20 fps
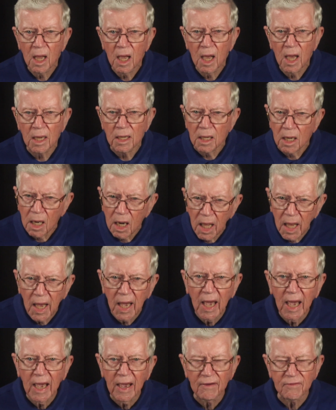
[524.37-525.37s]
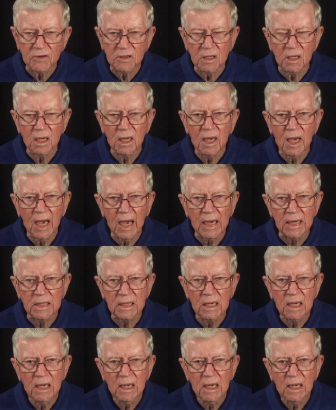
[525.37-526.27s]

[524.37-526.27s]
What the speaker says: and laughed at